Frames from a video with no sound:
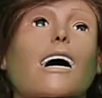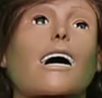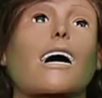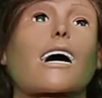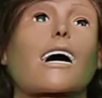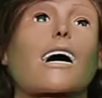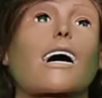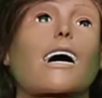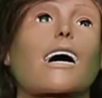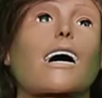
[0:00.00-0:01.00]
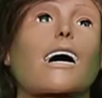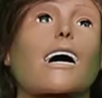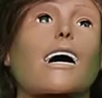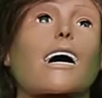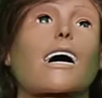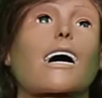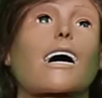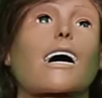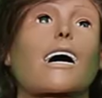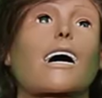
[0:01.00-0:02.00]

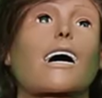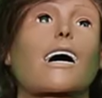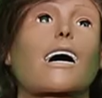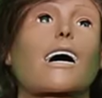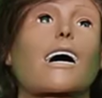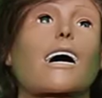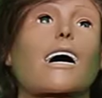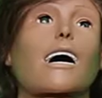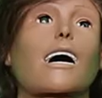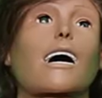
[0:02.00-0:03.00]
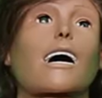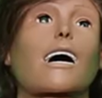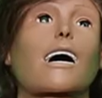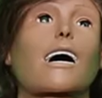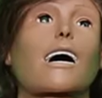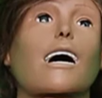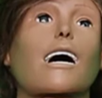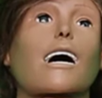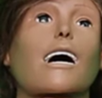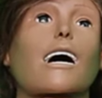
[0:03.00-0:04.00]

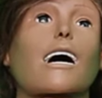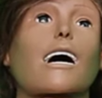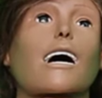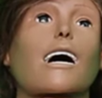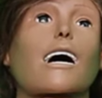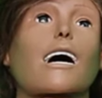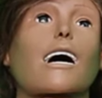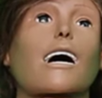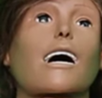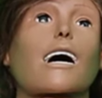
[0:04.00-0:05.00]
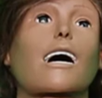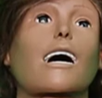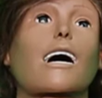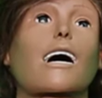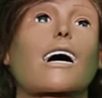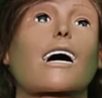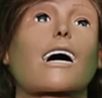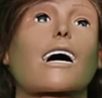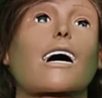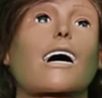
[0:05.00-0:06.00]

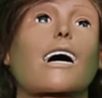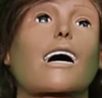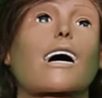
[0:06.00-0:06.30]
This person isn't speaking.